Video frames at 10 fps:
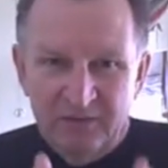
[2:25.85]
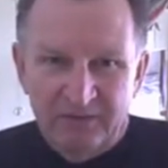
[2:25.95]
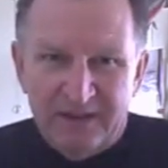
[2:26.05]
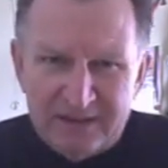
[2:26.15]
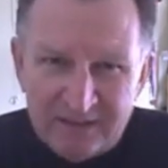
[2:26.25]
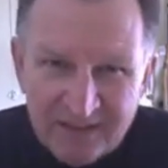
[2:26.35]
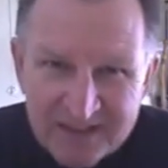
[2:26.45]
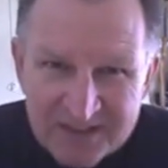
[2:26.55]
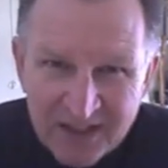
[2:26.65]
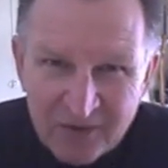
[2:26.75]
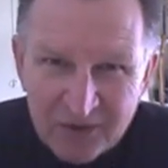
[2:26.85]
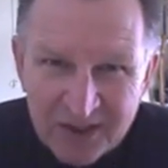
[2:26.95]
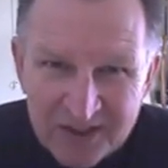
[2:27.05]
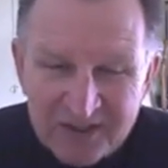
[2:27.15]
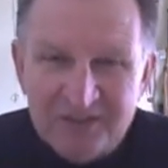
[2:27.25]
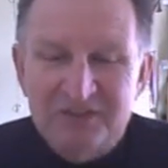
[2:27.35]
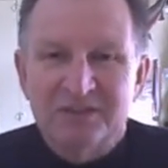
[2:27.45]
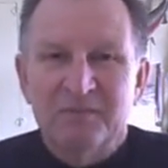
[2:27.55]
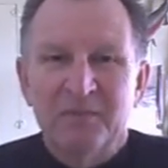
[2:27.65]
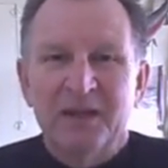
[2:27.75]
you find that that's how
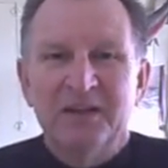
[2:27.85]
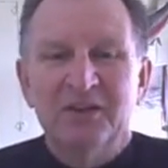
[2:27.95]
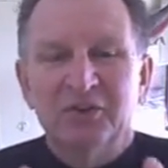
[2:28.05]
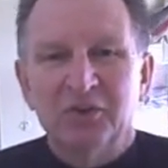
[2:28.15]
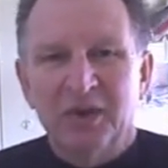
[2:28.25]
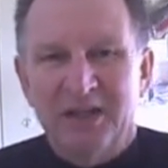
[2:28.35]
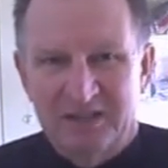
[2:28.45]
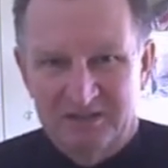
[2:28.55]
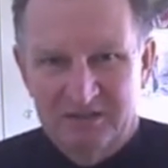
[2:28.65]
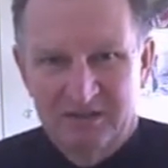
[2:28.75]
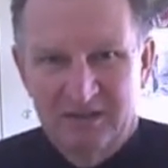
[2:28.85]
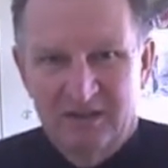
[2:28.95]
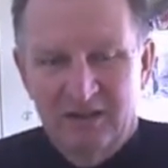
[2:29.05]
kings made treaties.